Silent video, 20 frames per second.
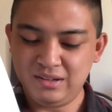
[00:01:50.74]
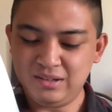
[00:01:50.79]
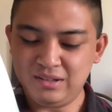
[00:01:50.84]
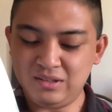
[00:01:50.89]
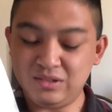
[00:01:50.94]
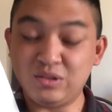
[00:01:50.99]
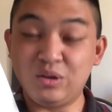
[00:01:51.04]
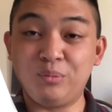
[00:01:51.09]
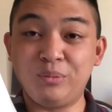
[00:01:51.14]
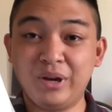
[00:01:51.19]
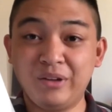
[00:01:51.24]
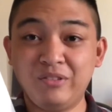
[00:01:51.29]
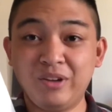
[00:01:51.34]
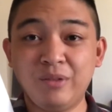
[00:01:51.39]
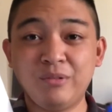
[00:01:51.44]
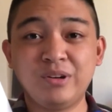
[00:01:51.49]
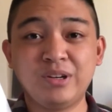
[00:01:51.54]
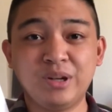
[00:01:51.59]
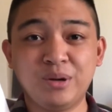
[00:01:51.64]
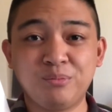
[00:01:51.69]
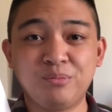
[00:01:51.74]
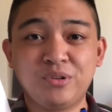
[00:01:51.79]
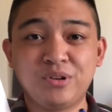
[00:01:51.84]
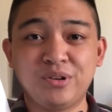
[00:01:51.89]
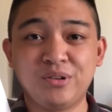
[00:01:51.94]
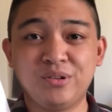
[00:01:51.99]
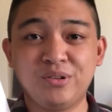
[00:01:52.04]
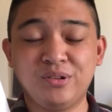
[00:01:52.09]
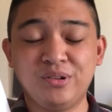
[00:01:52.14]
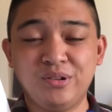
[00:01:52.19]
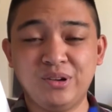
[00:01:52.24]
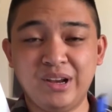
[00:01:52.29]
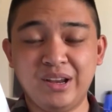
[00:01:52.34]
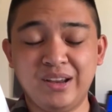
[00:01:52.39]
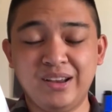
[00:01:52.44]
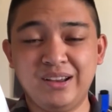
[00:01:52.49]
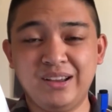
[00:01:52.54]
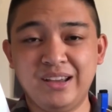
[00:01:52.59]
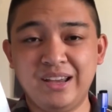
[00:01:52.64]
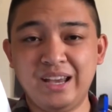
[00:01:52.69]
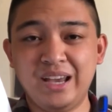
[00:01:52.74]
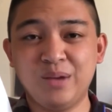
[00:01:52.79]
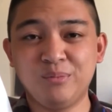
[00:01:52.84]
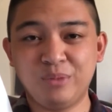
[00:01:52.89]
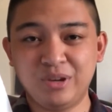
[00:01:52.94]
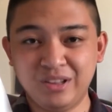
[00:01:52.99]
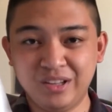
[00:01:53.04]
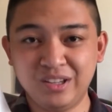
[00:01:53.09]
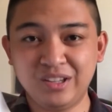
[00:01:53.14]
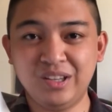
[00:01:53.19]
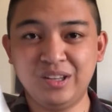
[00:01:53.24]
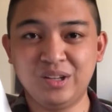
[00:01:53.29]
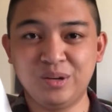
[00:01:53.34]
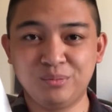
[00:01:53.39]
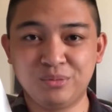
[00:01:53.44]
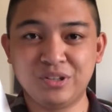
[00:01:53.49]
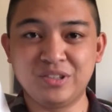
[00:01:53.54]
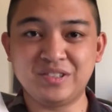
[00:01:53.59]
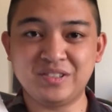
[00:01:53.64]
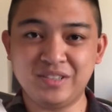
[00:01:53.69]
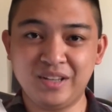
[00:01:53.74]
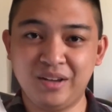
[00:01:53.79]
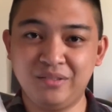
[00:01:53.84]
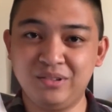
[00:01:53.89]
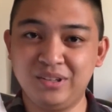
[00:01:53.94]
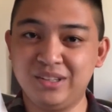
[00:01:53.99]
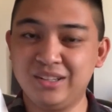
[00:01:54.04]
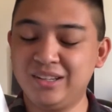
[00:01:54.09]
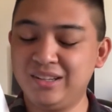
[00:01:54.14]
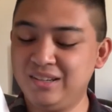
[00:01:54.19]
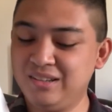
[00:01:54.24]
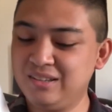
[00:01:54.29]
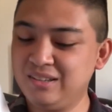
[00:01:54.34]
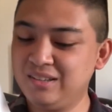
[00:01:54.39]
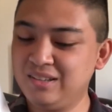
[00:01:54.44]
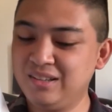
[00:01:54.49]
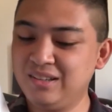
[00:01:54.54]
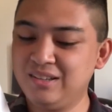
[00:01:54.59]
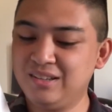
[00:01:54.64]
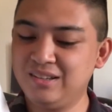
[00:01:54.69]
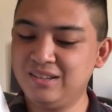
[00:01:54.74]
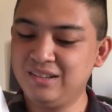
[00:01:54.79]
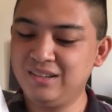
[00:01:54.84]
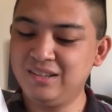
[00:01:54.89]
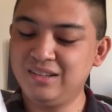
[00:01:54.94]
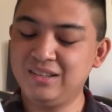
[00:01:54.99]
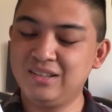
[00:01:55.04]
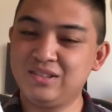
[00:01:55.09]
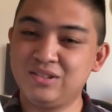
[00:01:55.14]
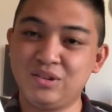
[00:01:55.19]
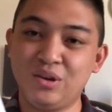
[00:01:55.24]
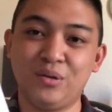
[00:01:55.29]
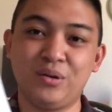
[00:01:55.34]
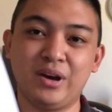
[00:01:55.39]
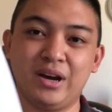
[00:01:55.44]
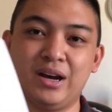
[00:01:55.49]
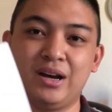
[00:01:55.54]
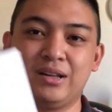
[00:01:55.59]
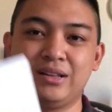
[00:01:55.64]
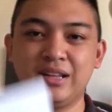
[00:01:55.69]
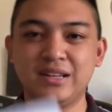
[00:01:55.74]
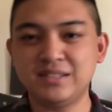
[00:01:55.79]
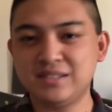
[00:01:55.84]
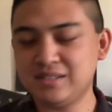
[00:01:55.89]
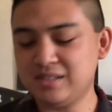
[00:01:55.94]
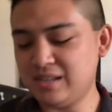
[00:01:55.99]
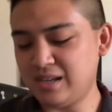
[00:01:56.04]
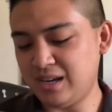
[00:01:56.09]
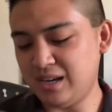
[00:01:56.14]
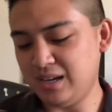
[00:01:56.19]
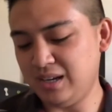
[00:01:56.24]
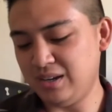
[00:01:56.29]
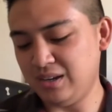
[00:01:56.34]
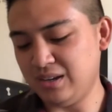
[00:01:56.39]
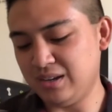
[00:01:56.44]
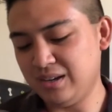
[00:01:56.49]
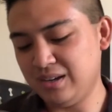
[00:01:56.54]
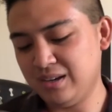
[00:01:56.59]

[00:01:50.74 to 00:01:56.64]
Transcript: So my favorite number and my lucky number is 7. So let's say